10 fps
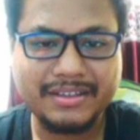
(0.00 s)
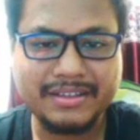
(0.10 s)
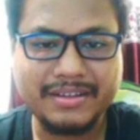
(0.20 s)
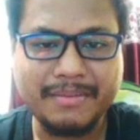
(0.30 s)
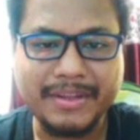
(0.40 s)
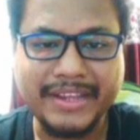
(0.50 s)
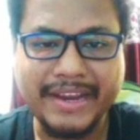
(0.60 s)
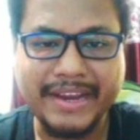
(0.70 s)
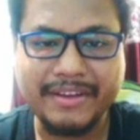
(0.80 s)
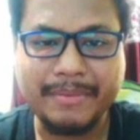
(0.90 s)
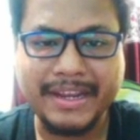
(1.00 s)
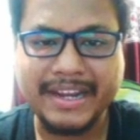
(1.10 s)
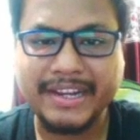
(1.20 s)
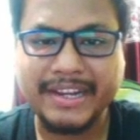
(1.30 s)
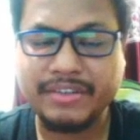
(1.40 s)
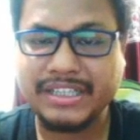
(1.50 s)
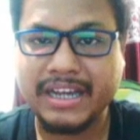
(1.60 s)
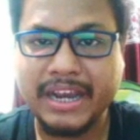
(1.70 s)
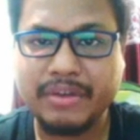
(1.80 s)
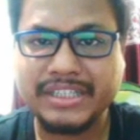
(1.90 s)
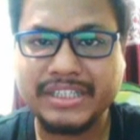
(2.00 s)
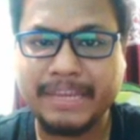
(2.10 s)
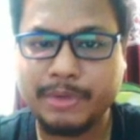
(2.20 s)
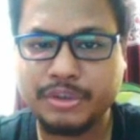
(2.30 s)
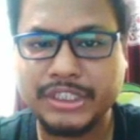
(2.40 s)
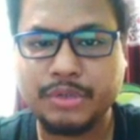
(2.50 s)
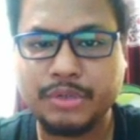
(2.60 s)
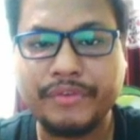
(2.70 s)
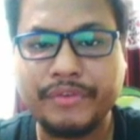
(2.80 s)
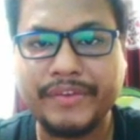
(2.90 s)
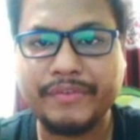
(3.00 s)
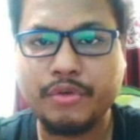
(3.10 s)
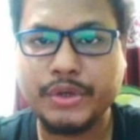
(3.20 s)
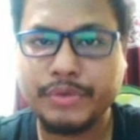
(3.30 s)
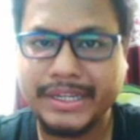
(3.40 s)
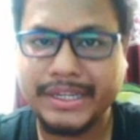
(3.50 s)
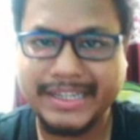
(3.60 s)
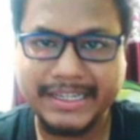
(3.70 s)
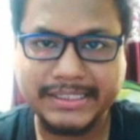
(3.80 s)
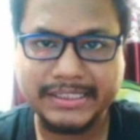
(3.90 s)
But here the main idea was I was able to send 254 unique clicks,